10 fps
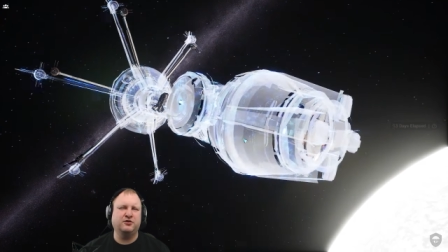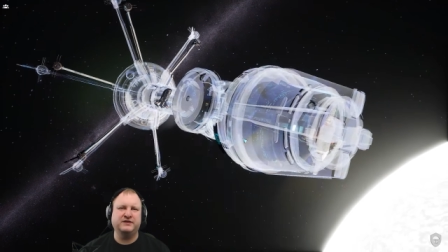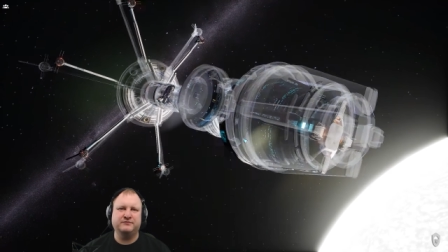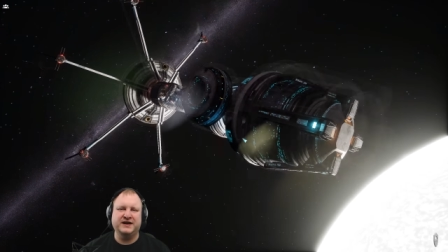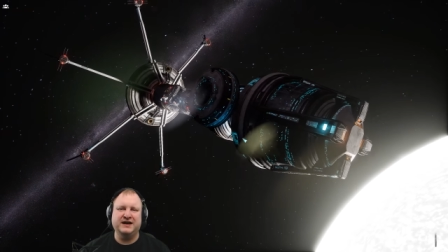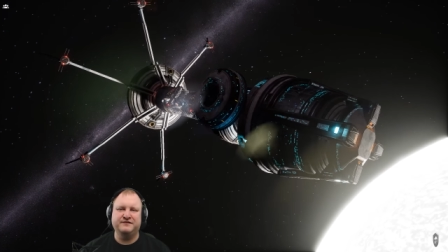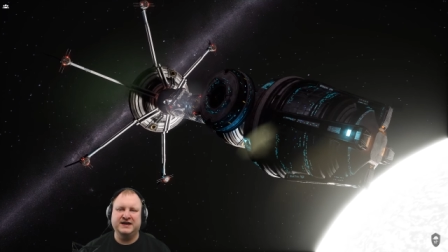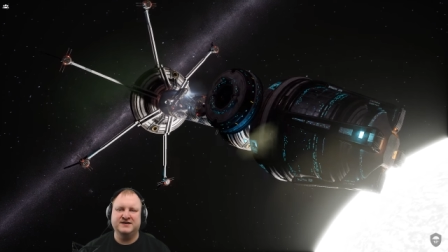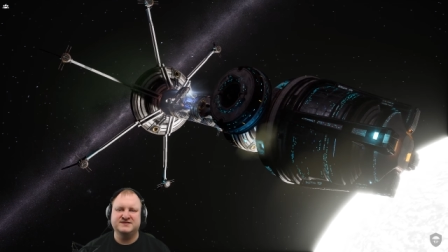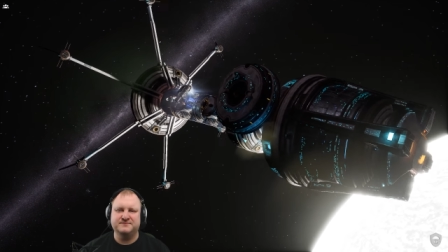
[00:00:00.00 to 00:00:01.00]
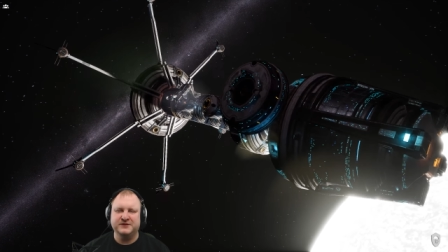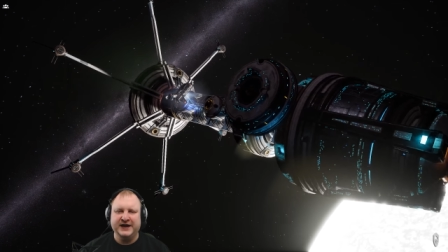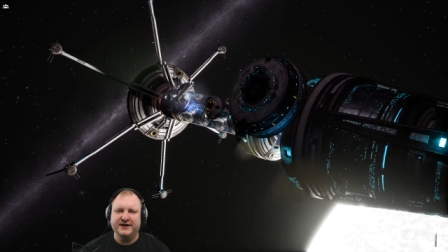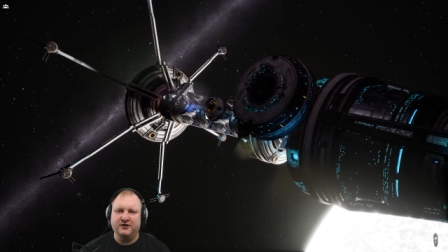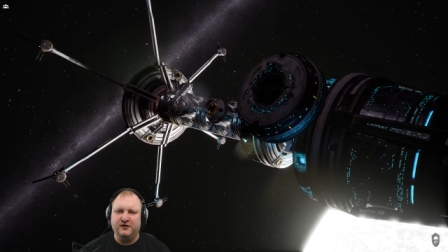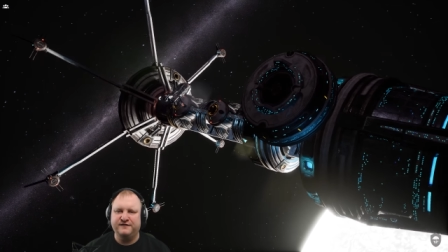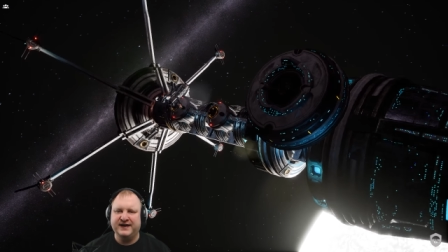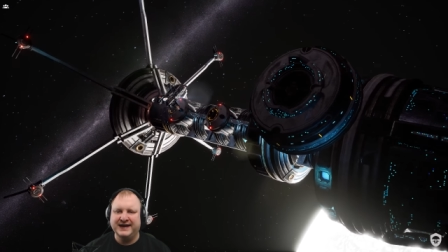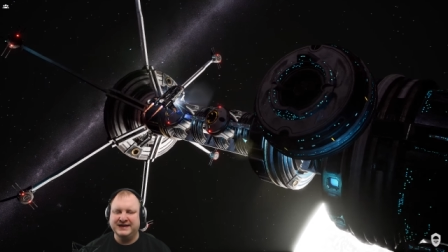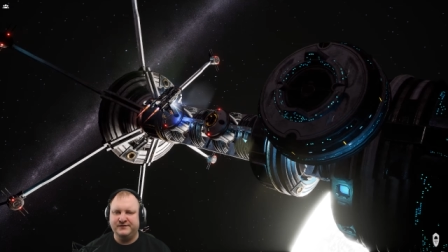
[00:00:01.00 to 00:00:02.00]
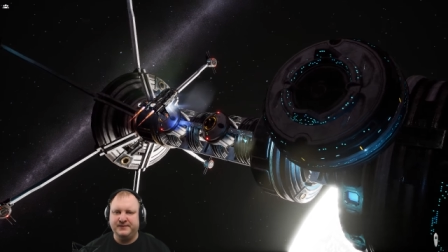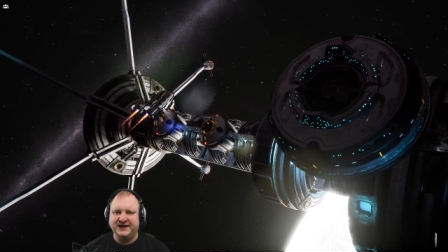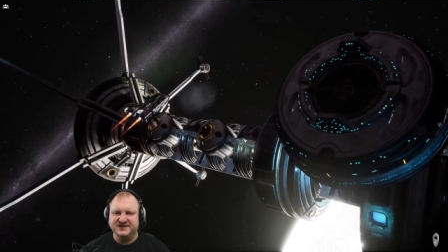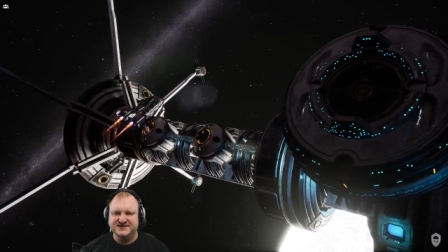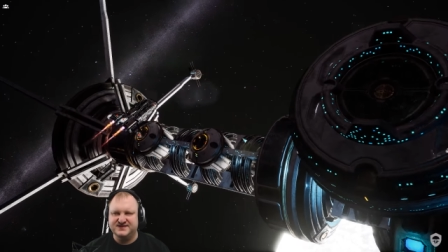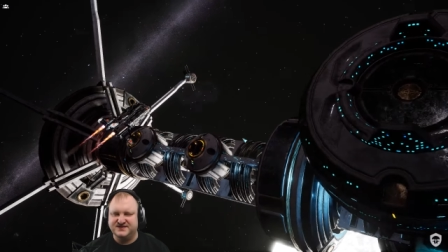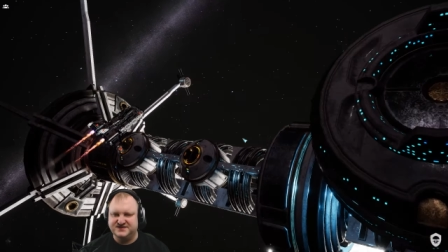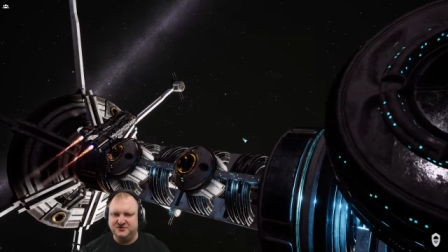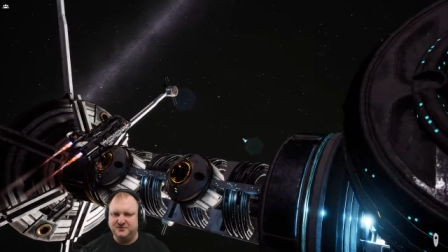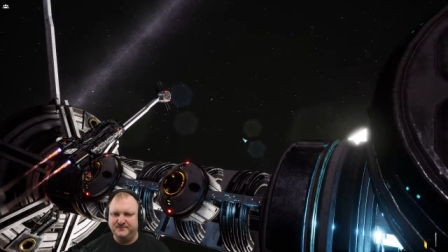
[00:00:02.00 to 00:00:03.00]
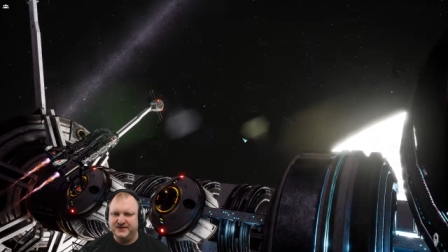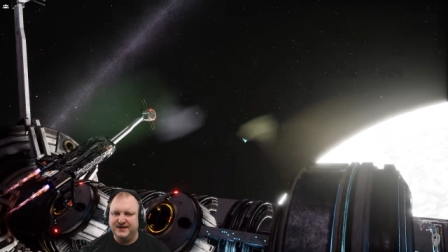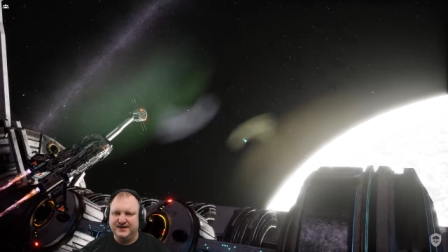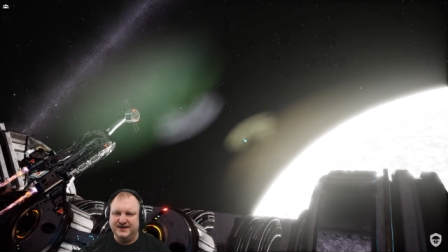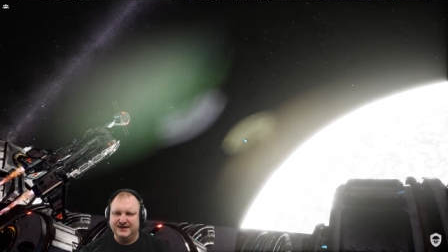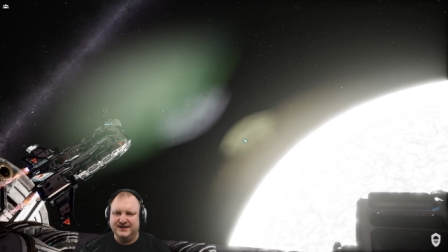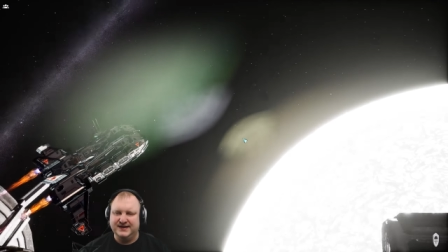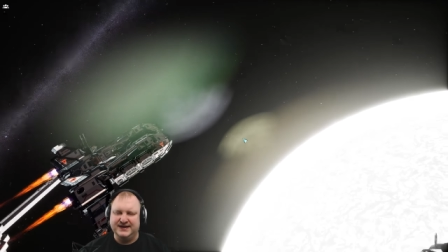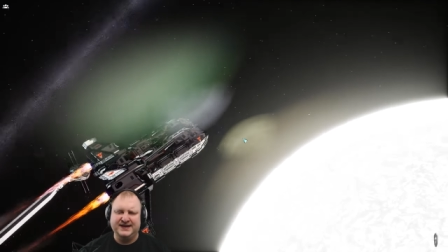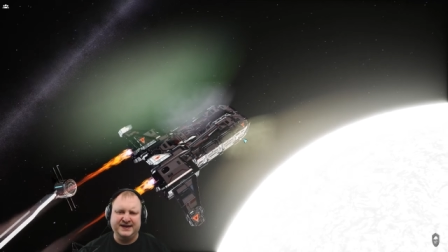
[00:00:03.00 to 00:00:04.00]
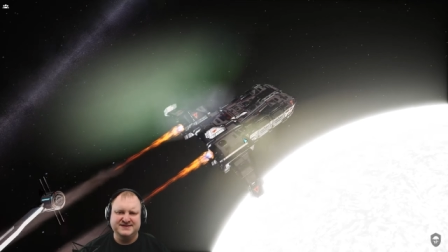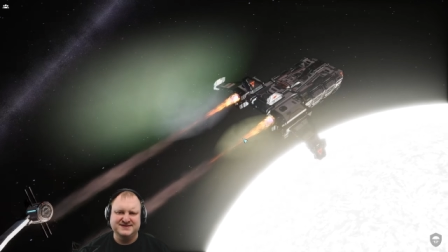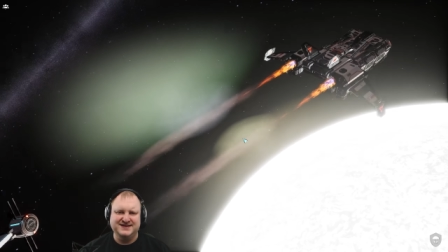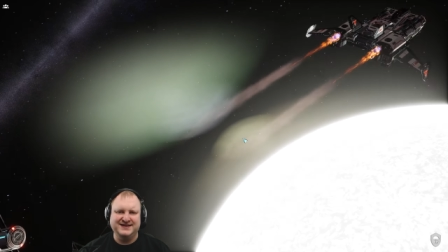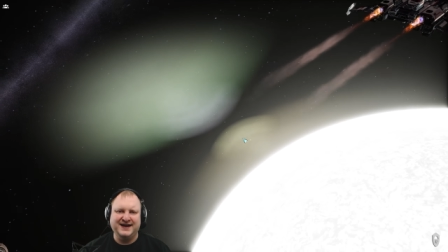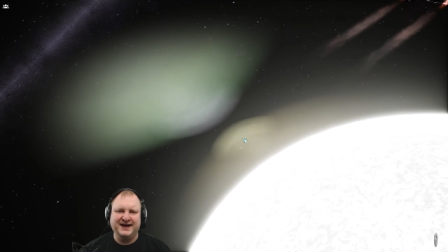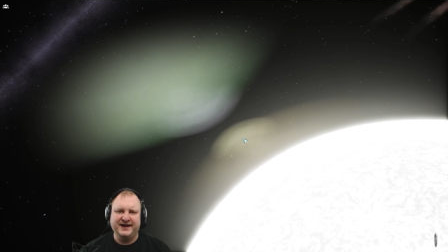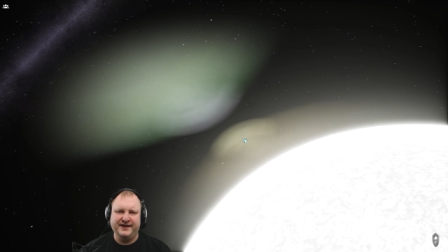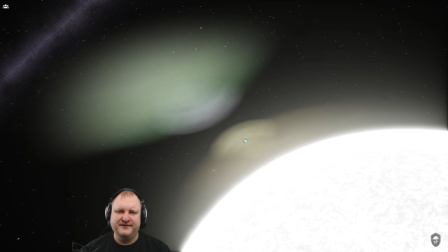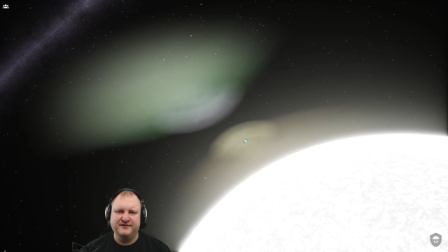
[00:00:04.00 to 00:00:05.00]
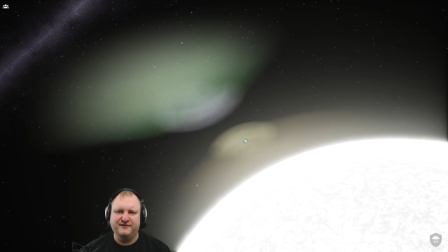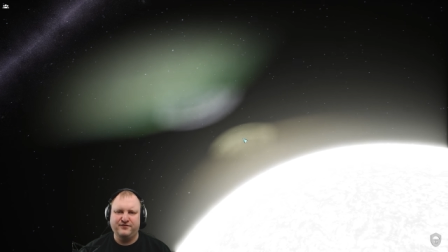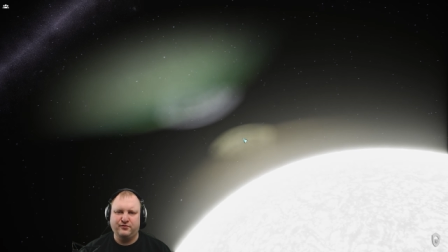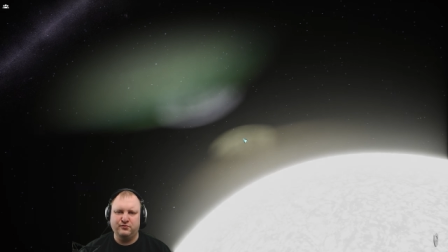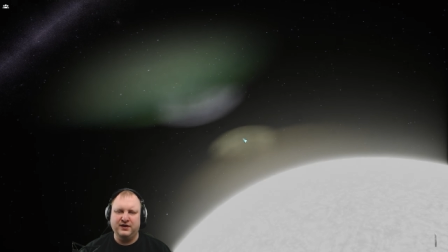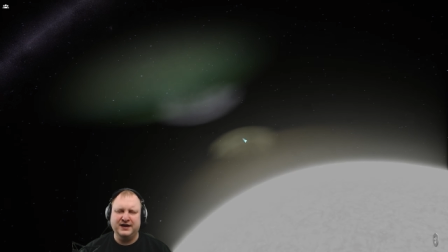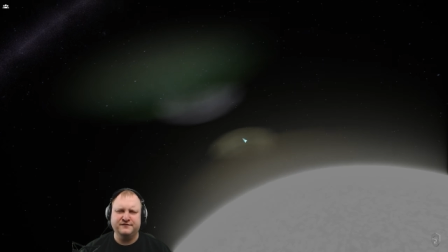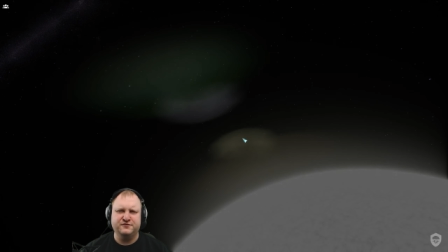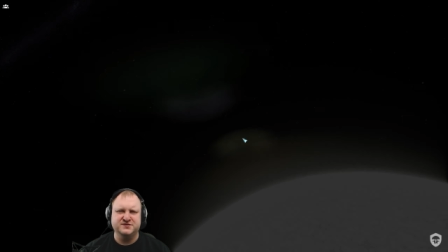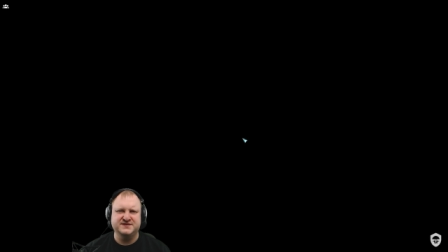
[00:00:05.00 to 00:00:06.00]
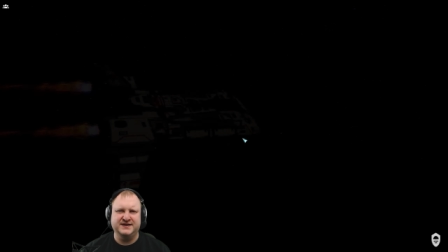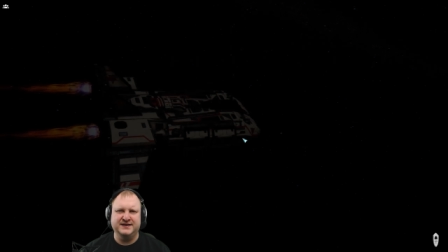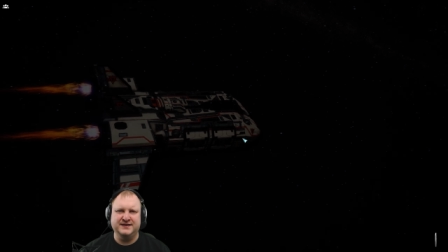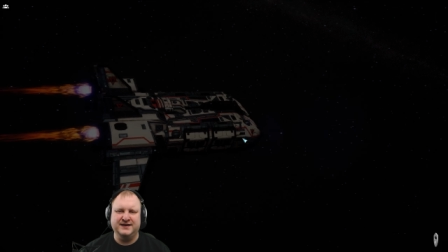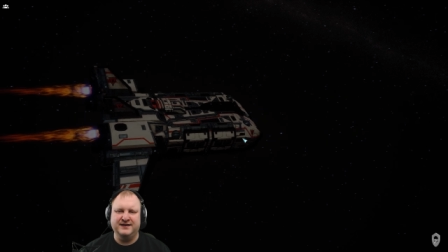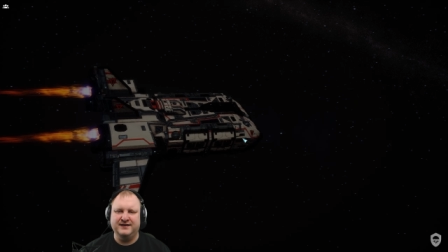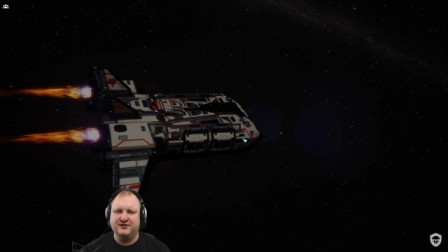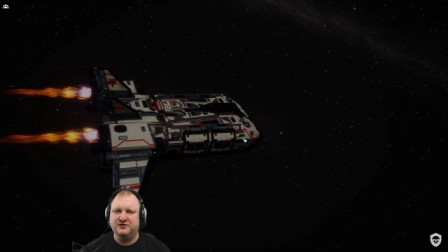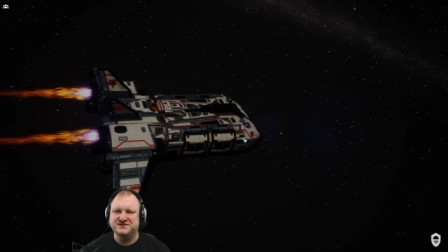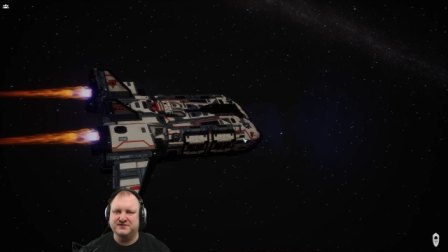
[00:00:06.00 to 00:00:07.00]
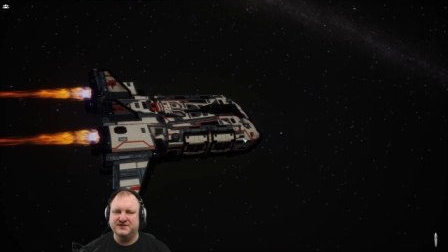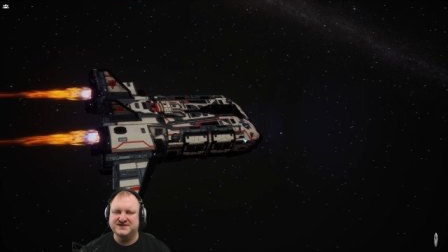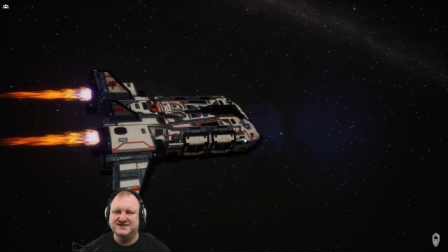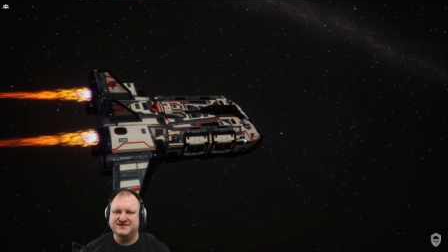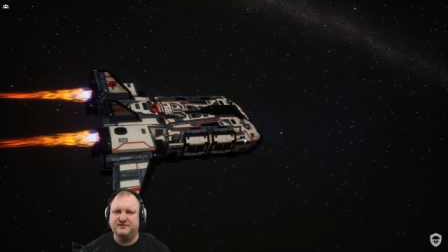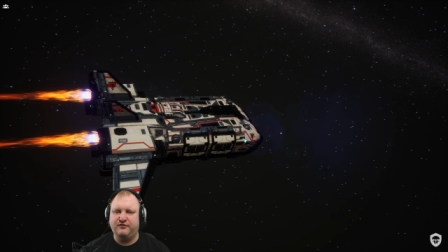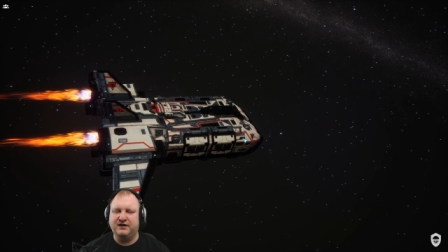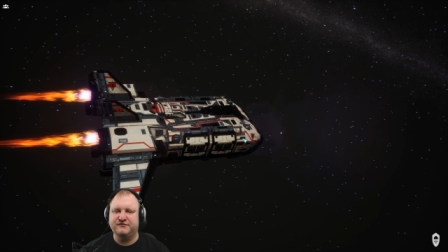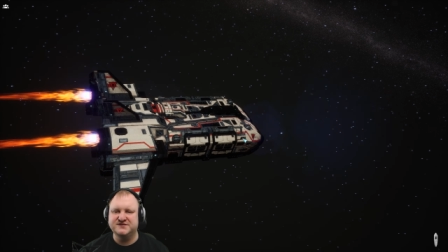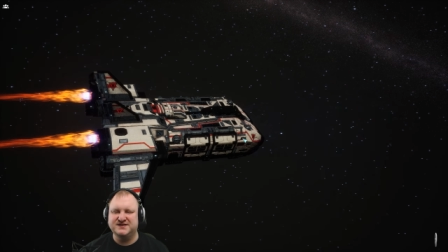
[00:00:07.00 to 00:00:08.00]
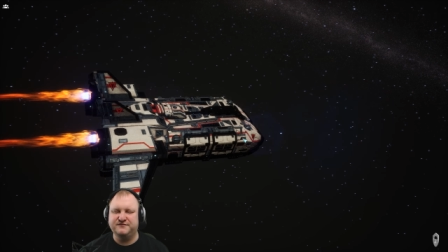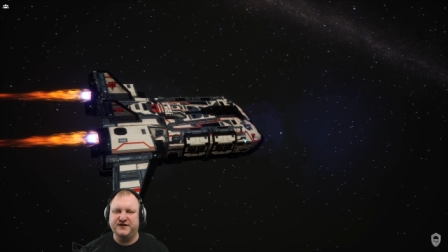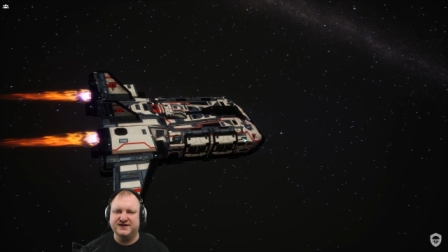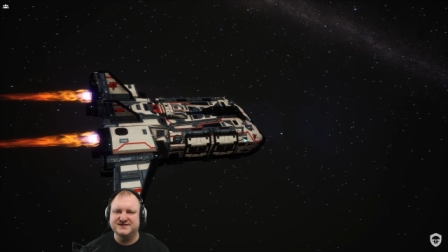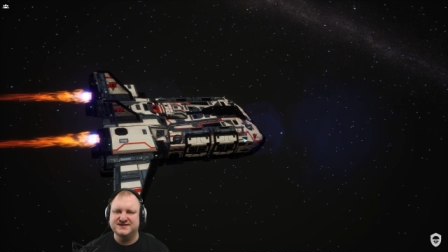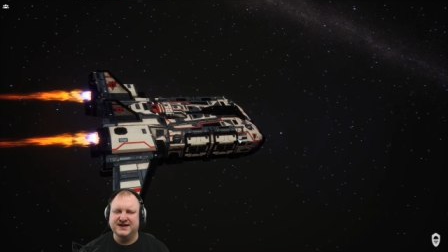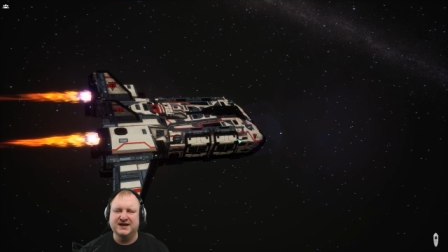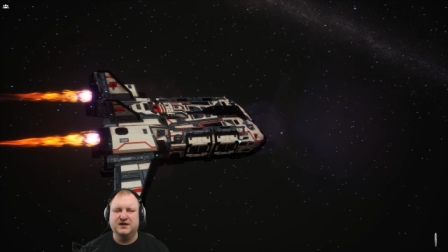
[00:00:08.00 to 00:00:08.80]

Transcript: know that we have a supply of high-level pilots. So in case they die through unforeseen uh, consequences, through unforeseen things,